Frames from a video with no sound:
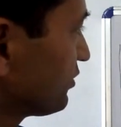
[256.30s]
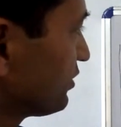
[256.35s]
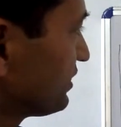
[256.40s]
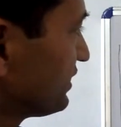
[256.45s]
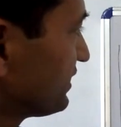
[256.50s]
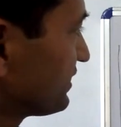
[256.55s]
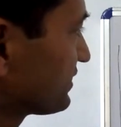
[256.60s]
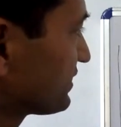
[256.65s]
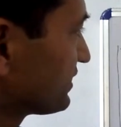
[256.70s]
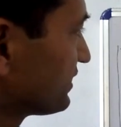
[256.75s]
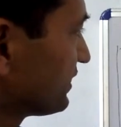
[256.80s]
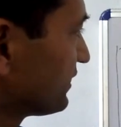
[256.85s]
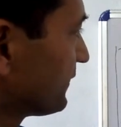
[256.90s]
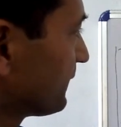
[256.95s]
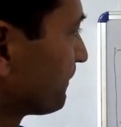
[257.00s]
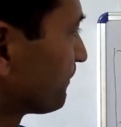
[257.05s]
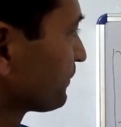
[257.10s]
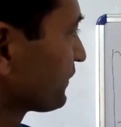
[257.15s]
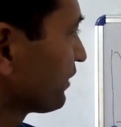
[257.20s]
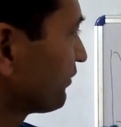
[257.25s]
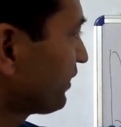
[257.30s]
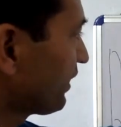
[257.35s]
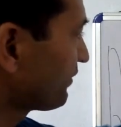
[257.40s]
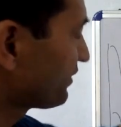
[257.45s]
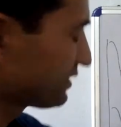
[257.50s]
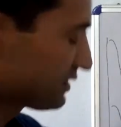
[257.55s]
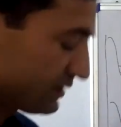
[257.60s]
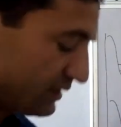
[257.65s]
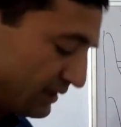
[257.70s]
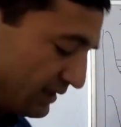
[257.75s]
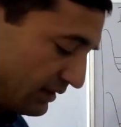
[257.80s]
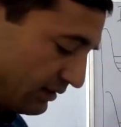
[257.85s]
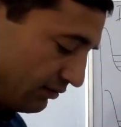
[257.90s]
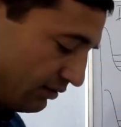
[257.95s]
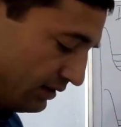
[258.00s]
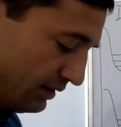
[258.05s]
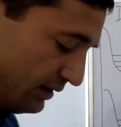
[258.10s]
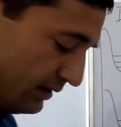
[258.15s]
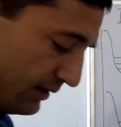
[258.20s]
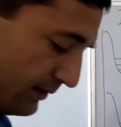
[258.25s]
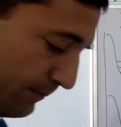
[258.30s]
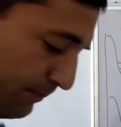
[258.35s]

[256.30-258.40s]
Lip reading: with this vibrational level.